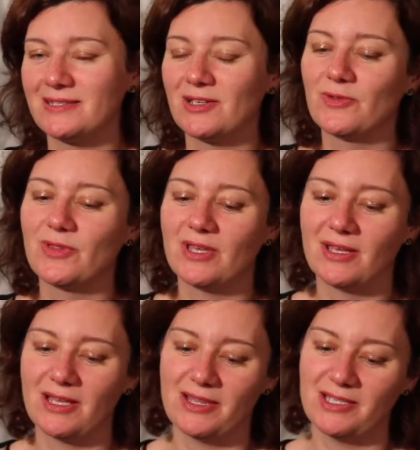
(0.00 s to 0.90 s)
So
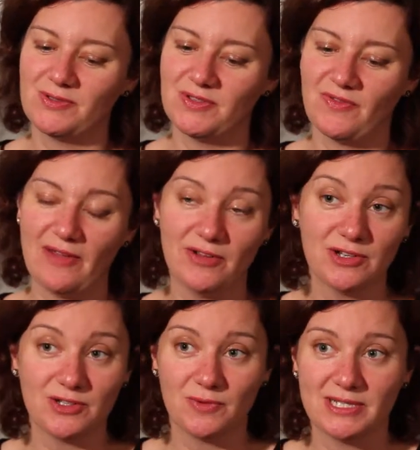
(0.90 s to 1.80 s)
the, uh, this was
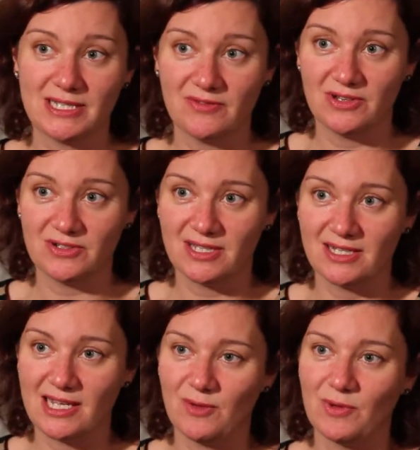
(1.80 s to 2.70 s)
527 years to the
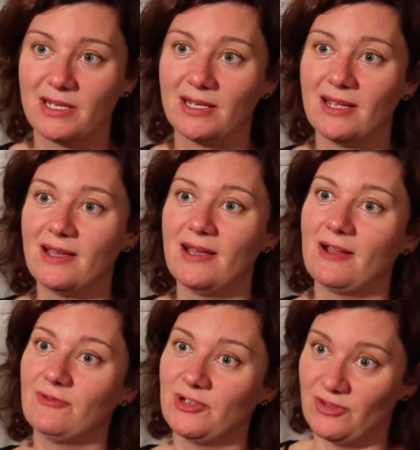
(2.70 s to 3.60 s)
day when
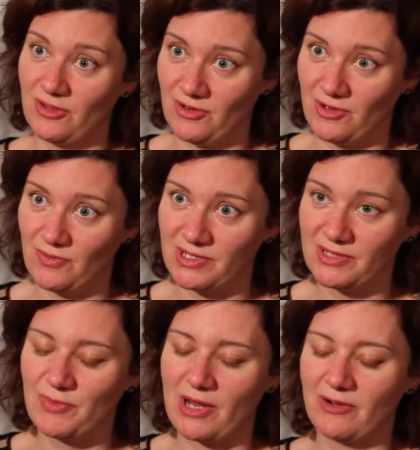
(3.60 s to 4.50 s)
Richard III
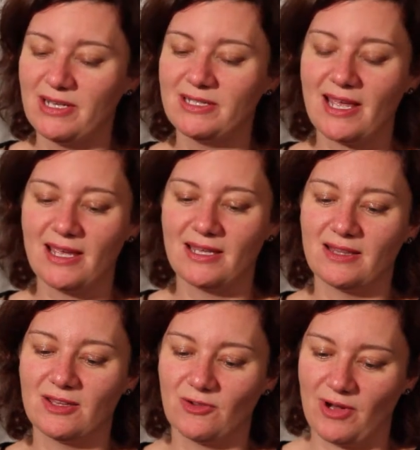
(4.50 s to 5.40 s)
was buried
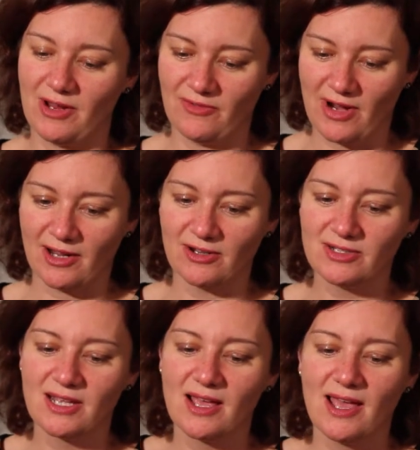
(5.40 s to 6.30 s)
in the Grey Friars,